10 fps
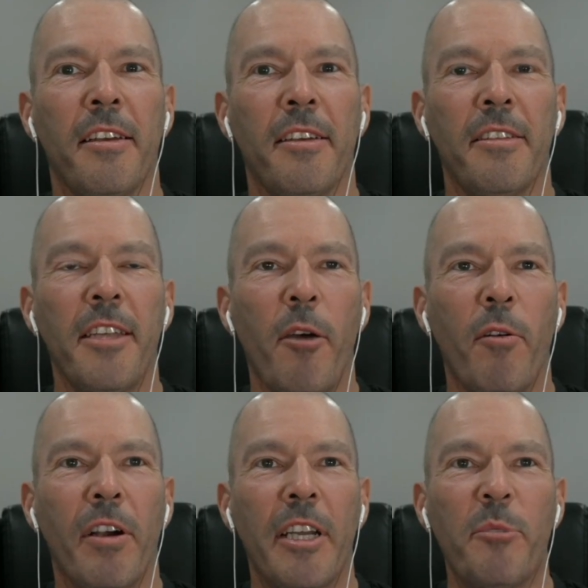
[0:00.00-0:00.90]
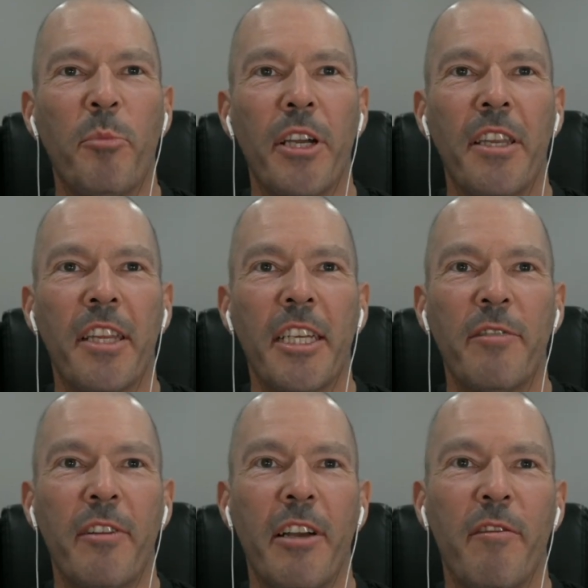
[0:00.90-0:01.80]
No worries, Brett. Thanks
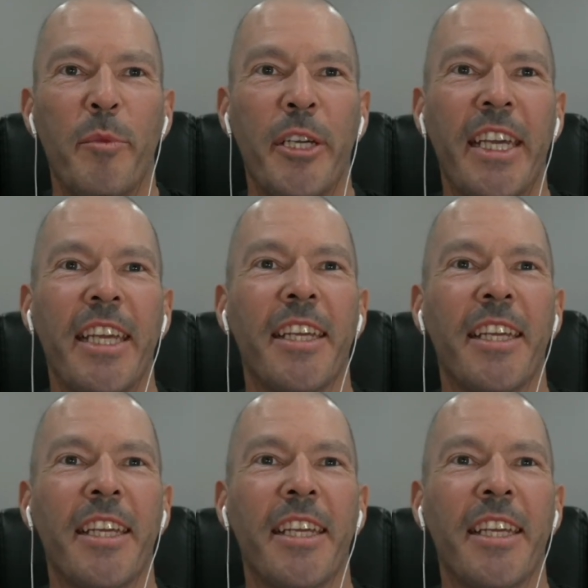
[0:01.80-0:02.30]
for having me.